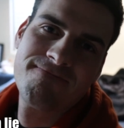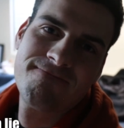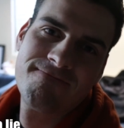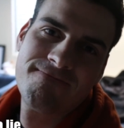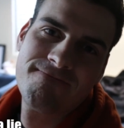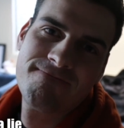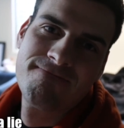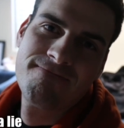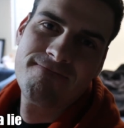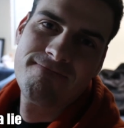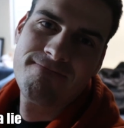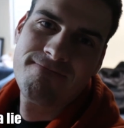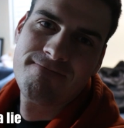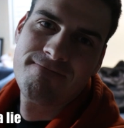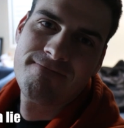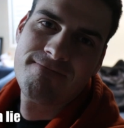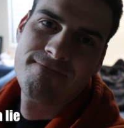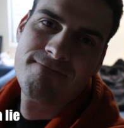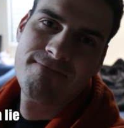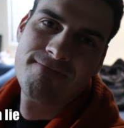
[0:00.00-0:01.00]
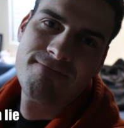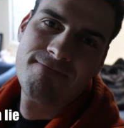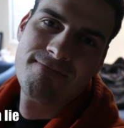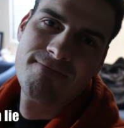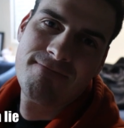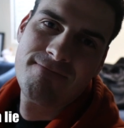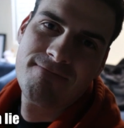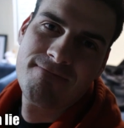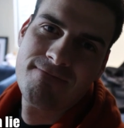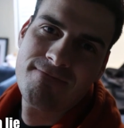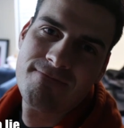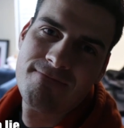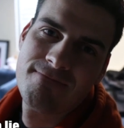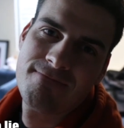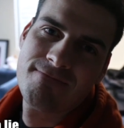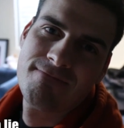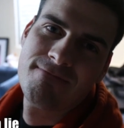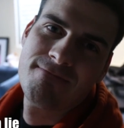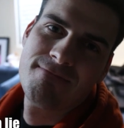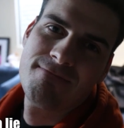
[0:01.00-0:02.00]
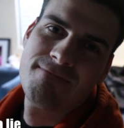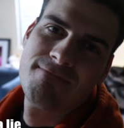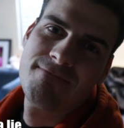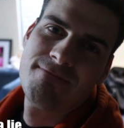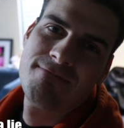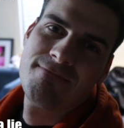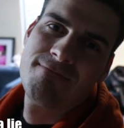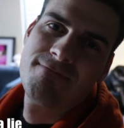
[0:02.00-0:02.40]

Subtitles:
(silence)